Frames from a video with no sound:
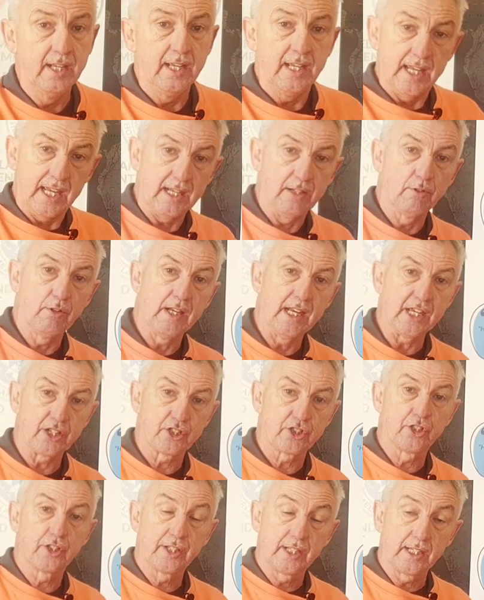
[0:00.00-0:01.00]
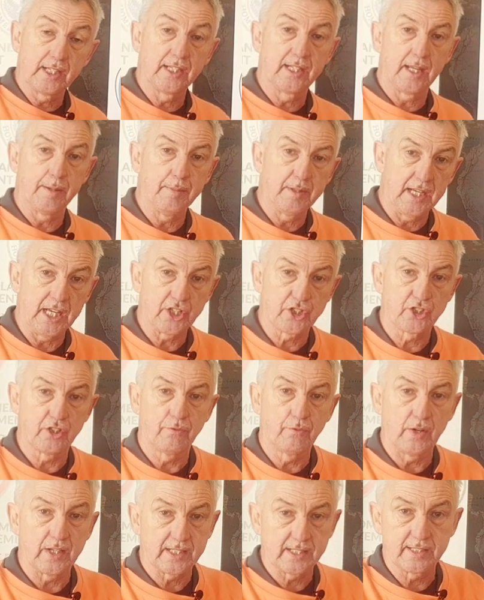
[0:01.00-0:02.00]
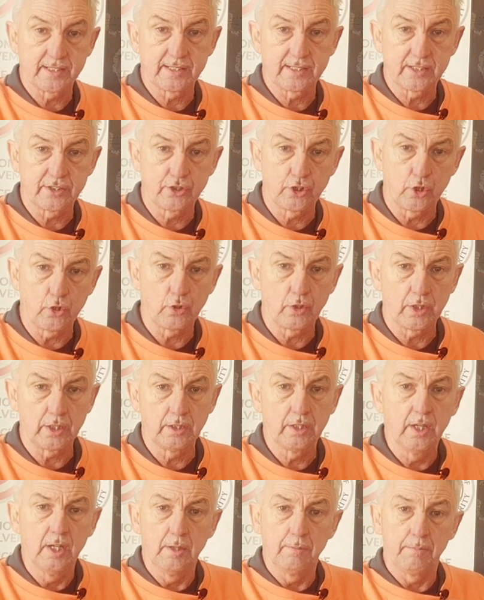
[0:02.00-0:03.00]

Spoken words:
in relation to the intimidation of witnesses during,